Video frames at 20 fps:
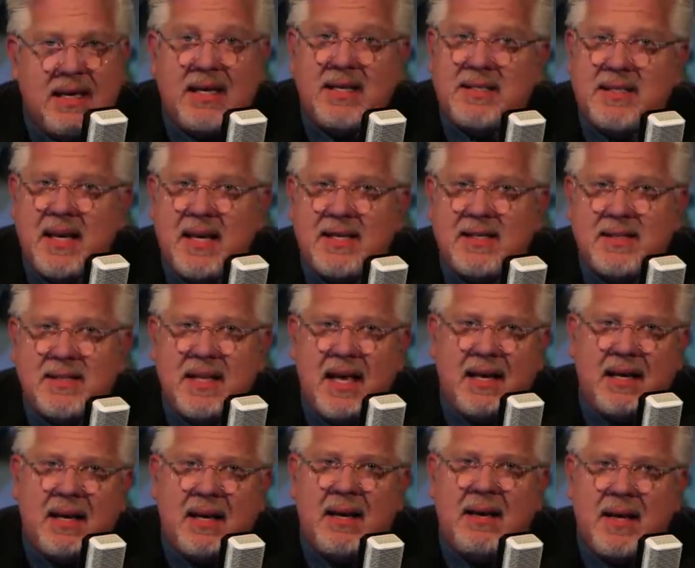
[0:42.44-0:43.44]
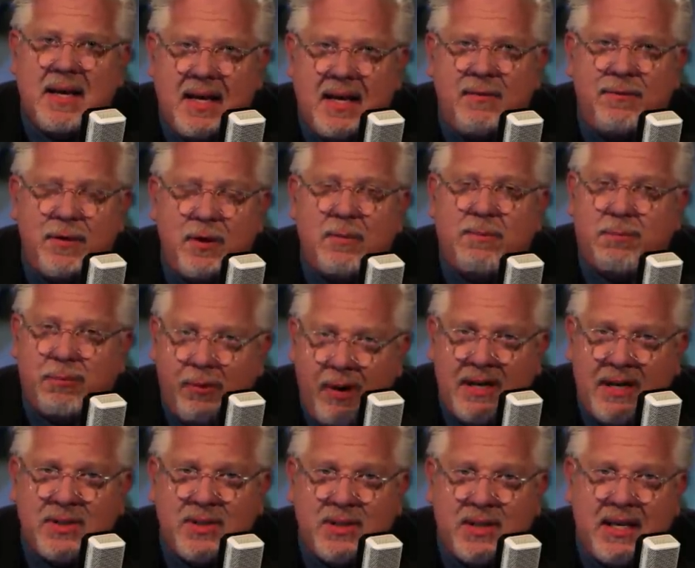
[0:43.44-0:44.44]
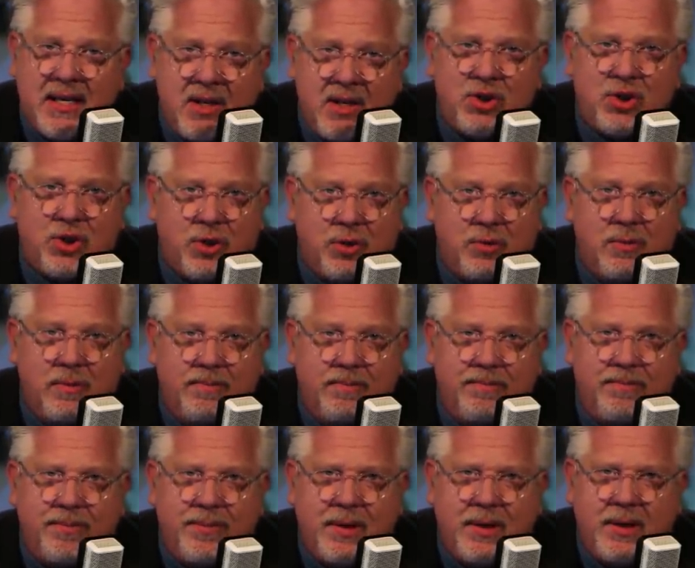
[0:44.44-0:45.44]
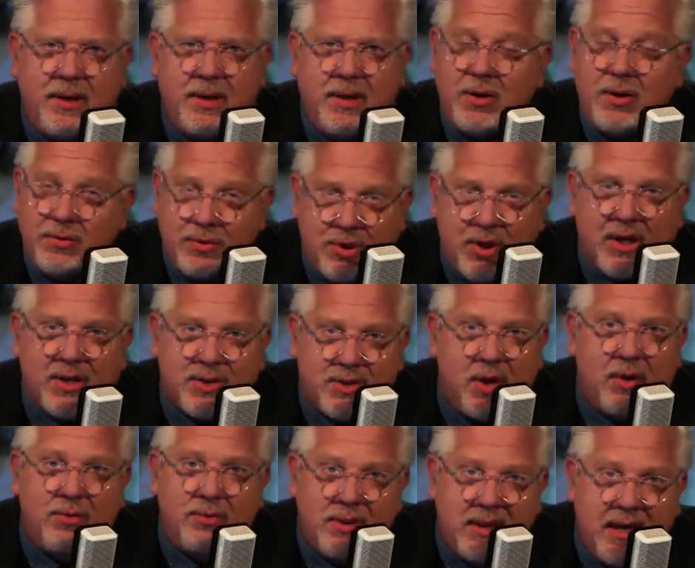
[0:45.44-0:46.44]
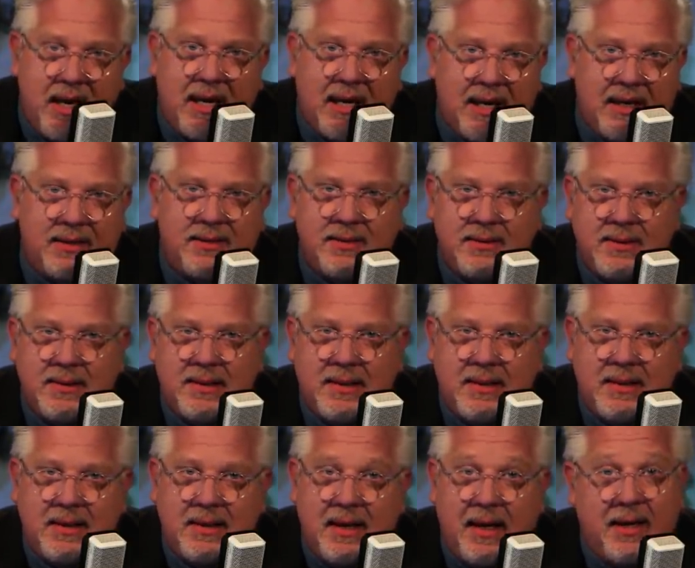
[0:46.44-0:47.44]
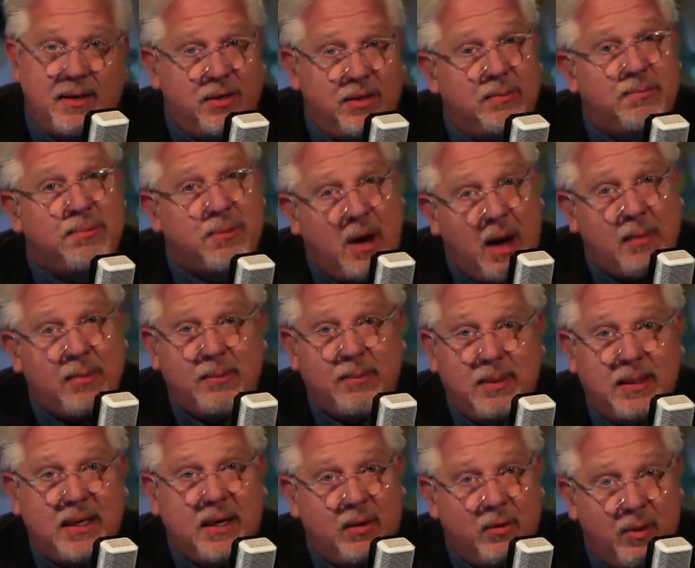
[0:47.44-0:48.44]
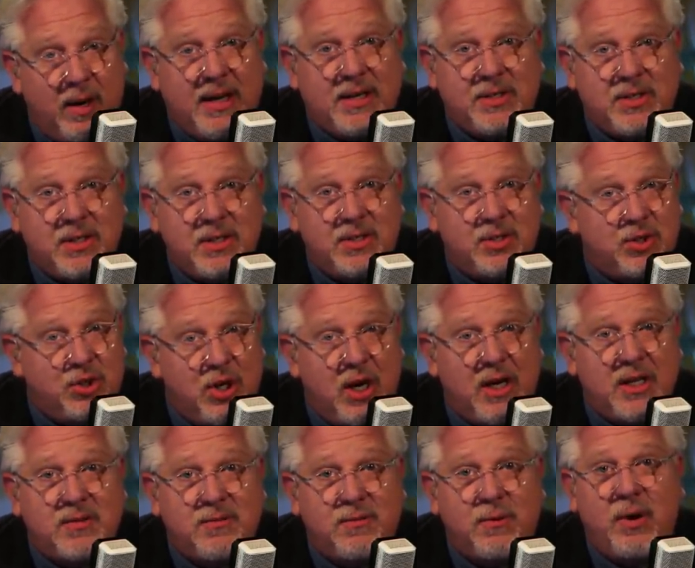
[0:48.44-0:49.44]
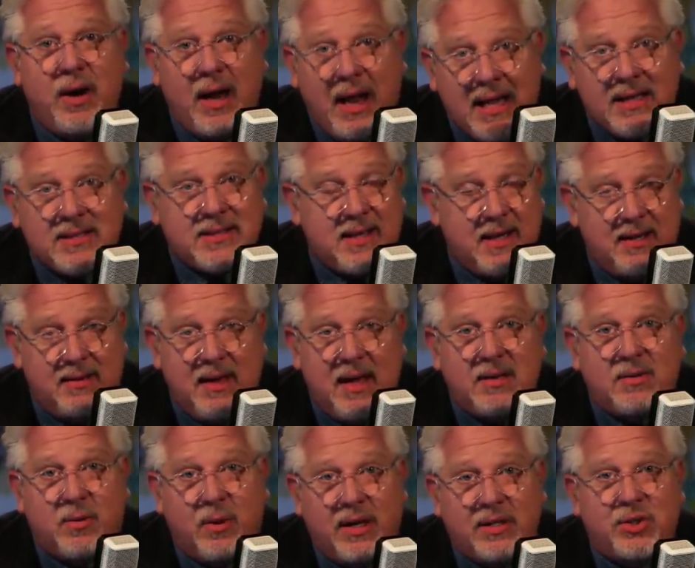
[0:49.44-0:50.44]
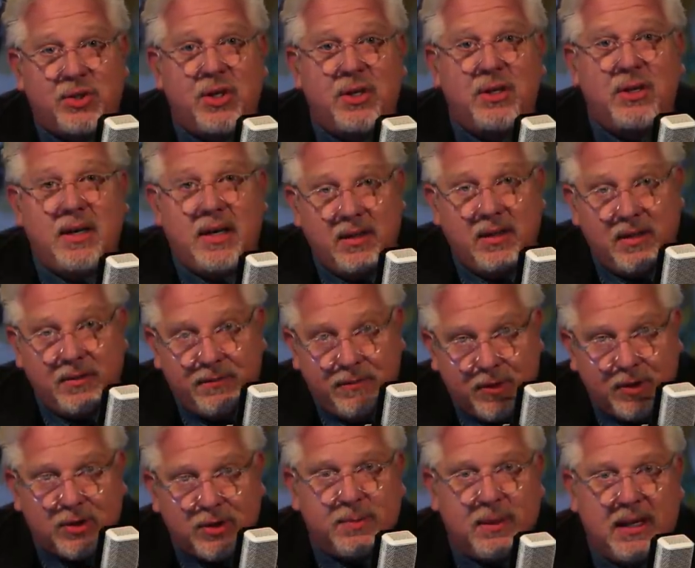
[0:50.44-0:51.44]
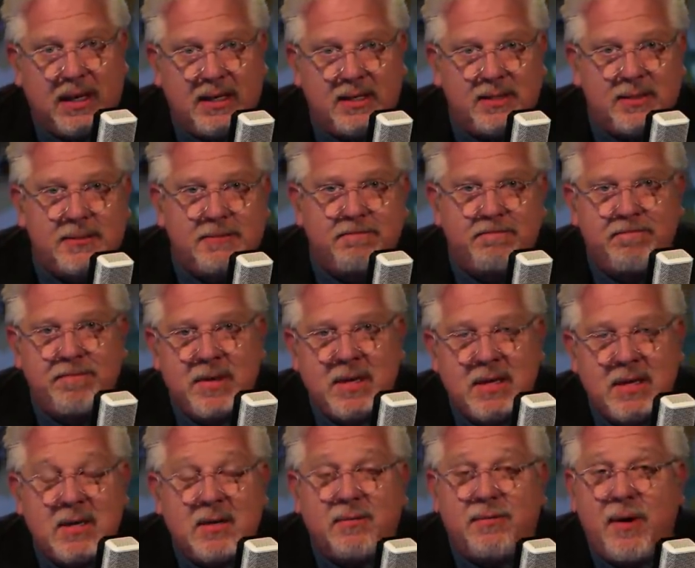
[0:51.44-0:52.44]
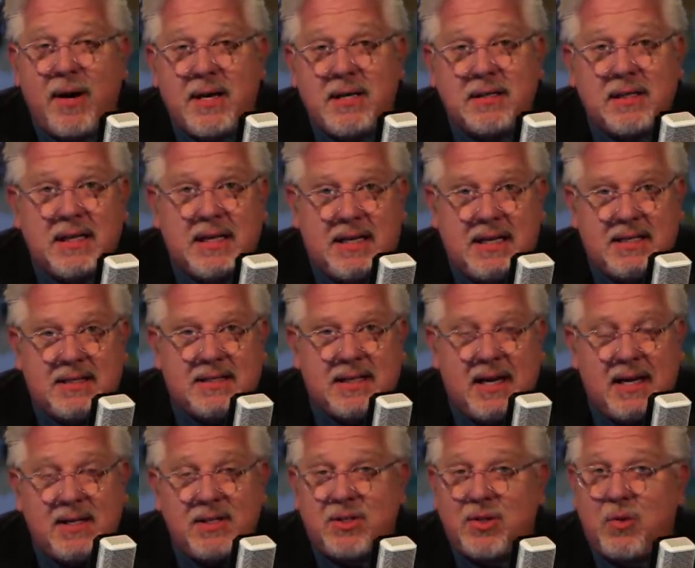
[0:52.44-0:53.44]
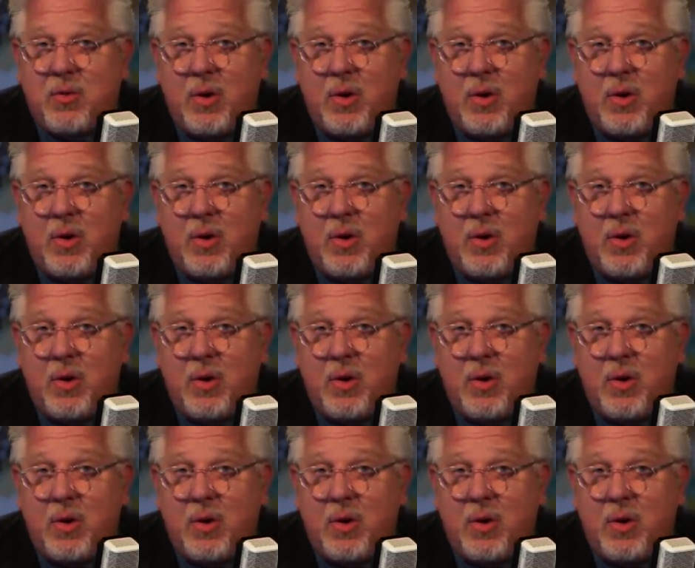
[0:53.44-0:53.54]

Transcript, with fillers: He says that if you press the issue, you just don't get it. And you're probably a racist just for asking that question in the first place. Finally, he says,